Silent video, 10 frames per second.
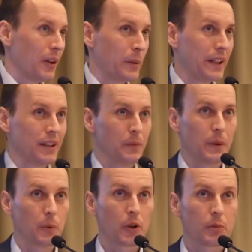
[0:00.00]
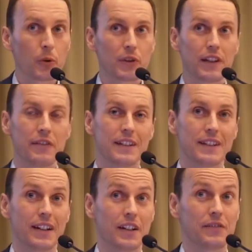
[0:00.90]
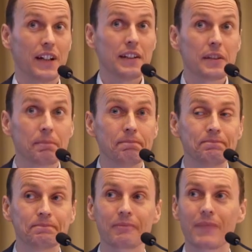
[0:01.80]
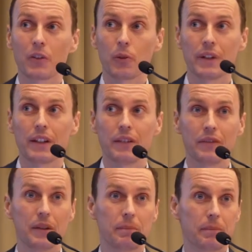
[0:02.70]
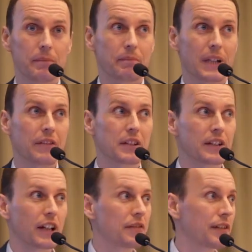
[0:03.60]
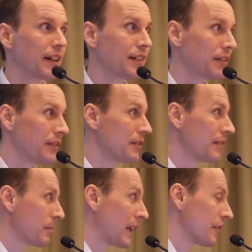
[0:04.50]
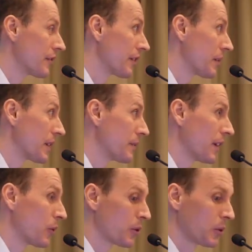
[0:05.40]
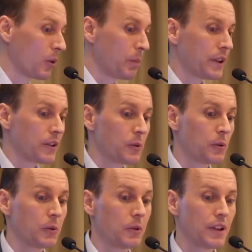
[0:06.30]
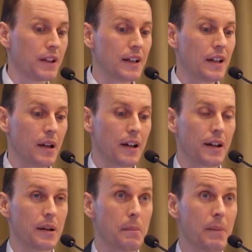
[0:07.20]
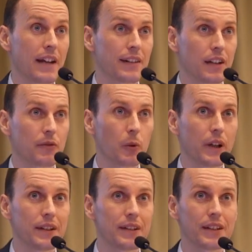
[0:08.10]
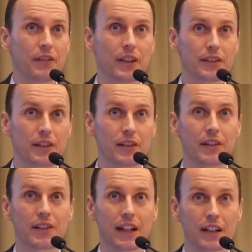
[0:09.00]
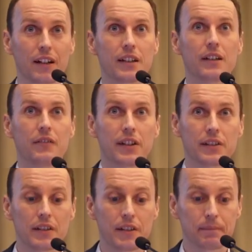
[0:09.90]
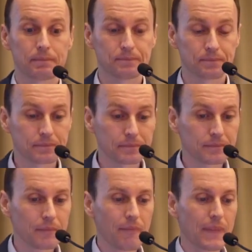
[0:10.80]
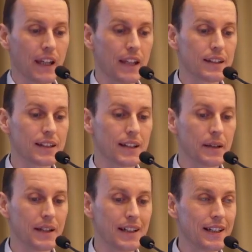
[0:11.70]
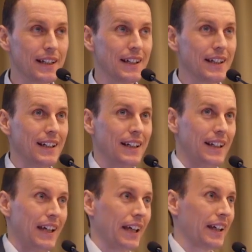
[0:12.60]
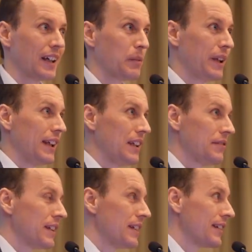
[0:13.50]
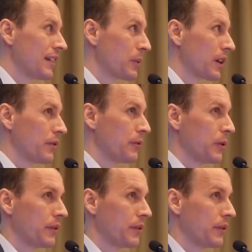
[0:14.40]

We work mostly with funds, so with the private credit funds, with the fund managers, but we are also open to mass affluent investors, accredited investors. And again, I believe that this is one of the